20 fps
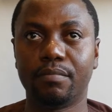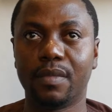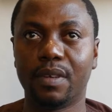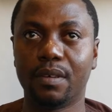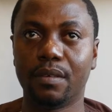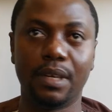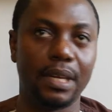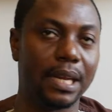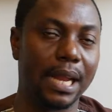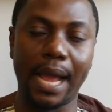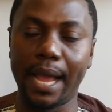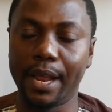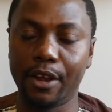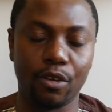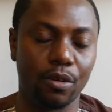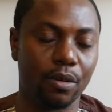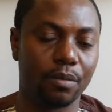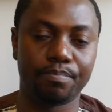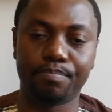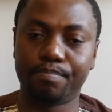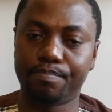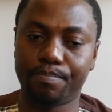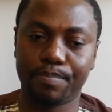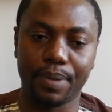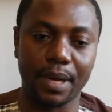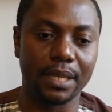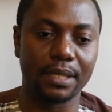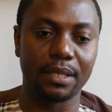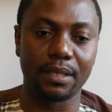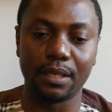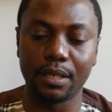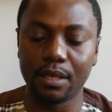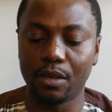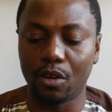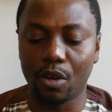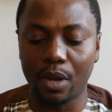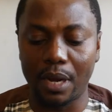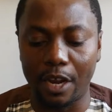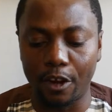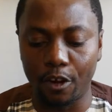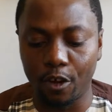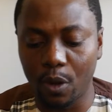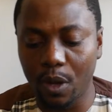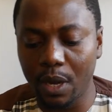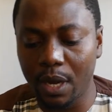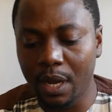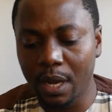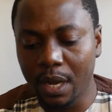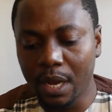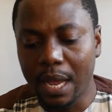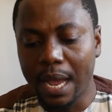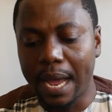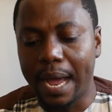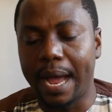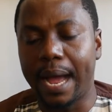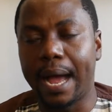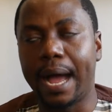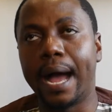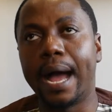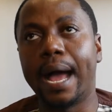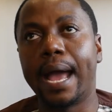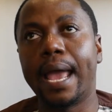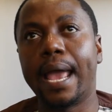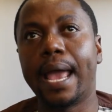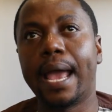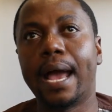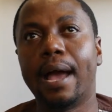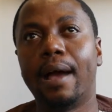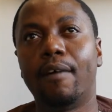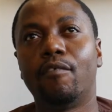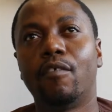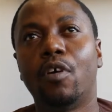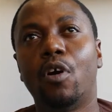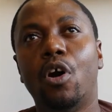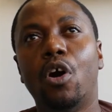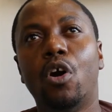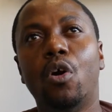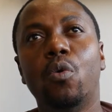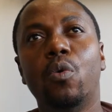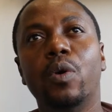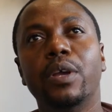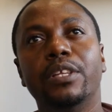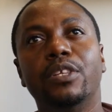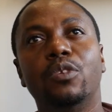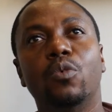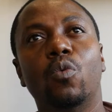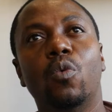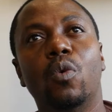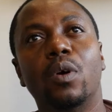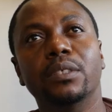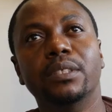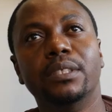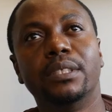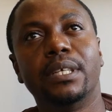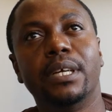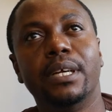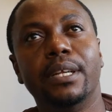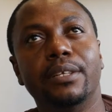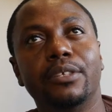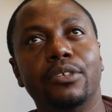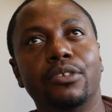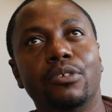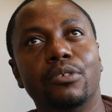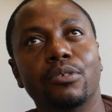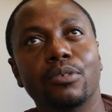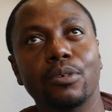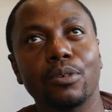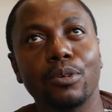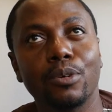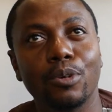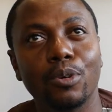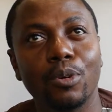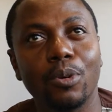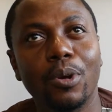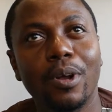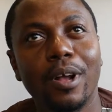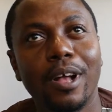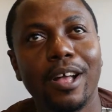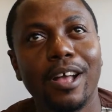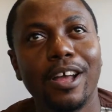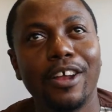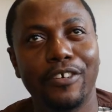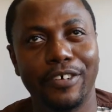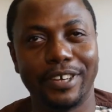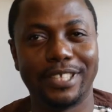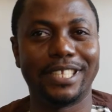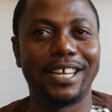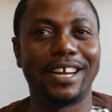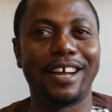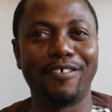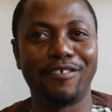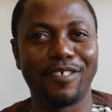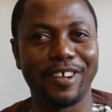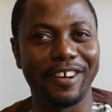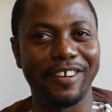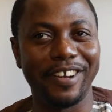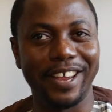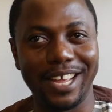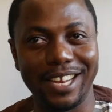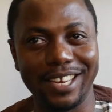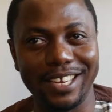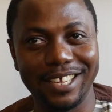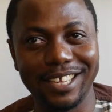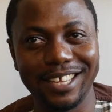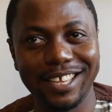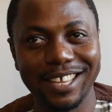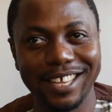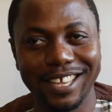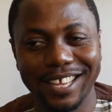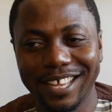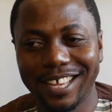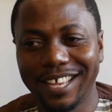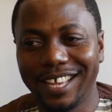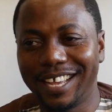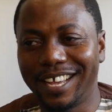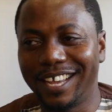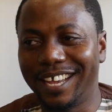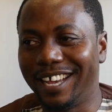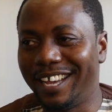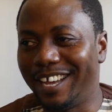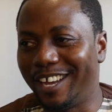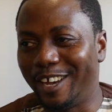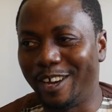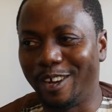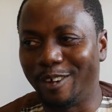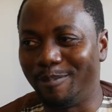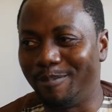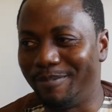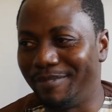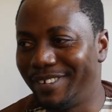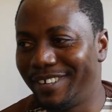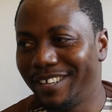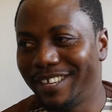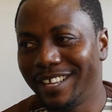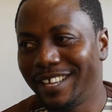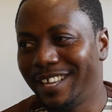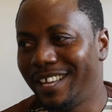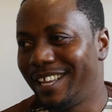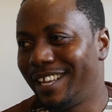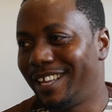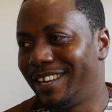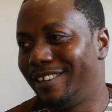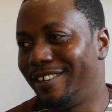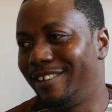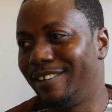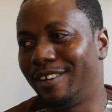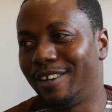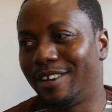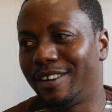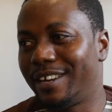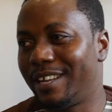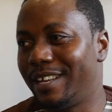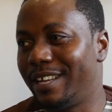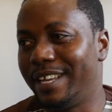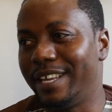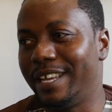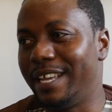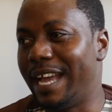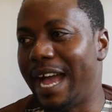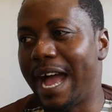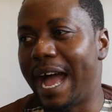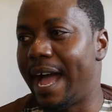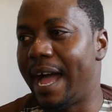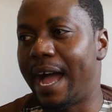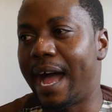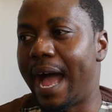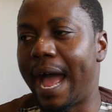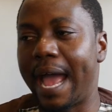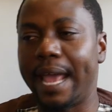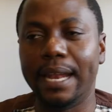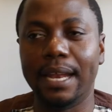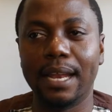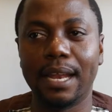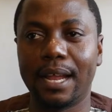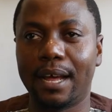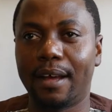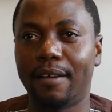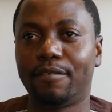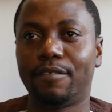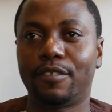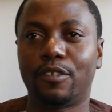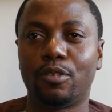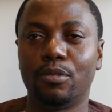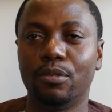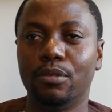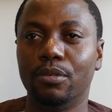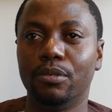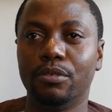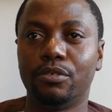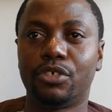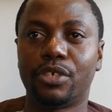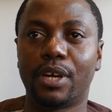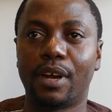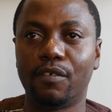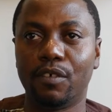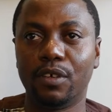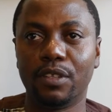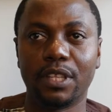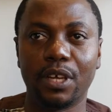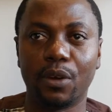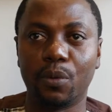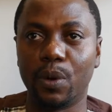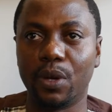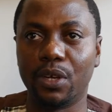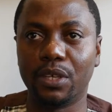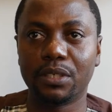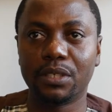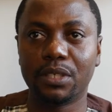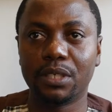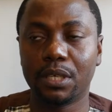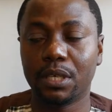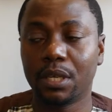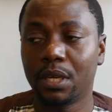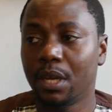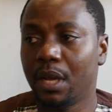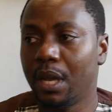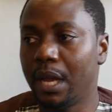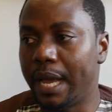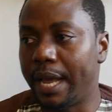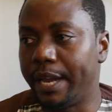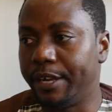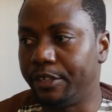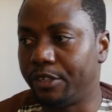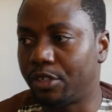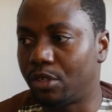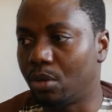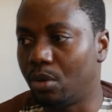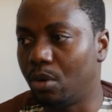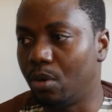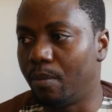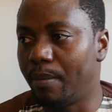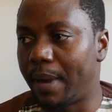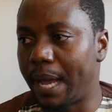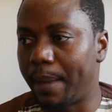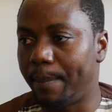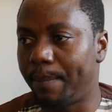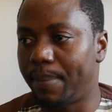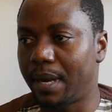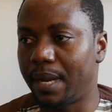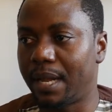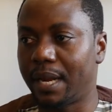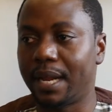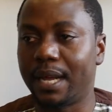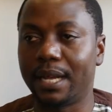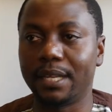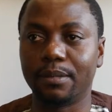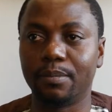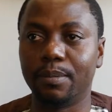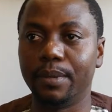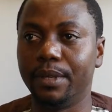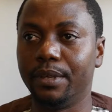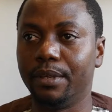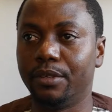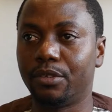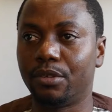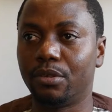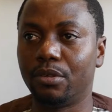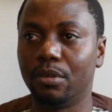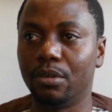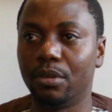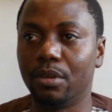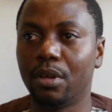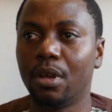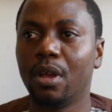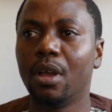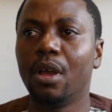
line or pattern all along. I have always wanted to retire very early. I love to travel the world, and so my plan has been to